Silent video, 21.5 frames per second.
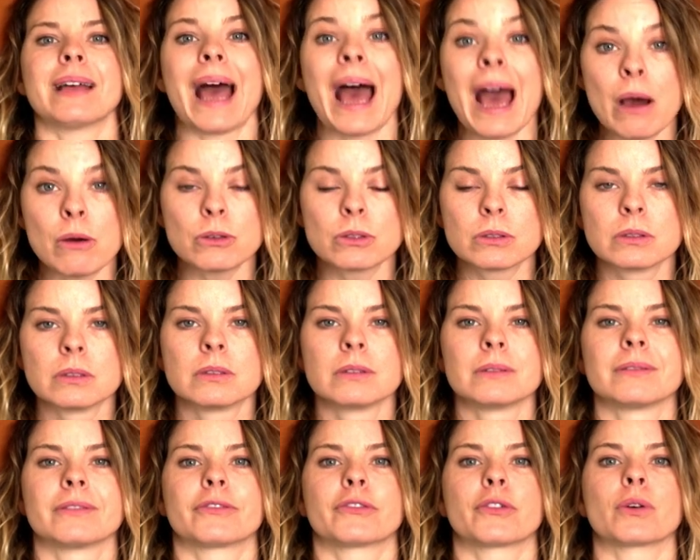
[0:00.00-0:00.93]
out
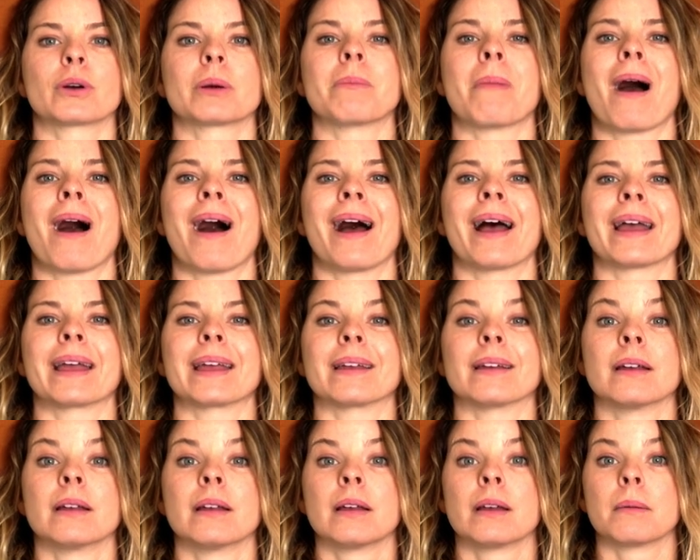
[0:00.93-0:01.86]
for
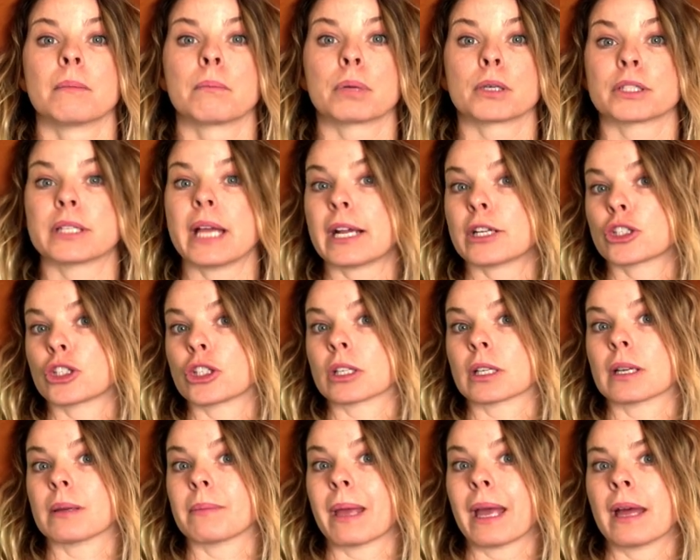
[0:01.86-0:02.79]
my
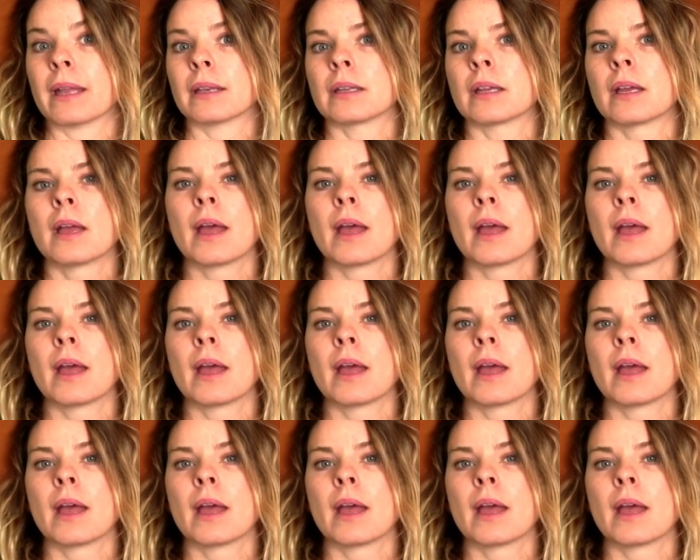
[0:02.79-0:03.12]
protection command.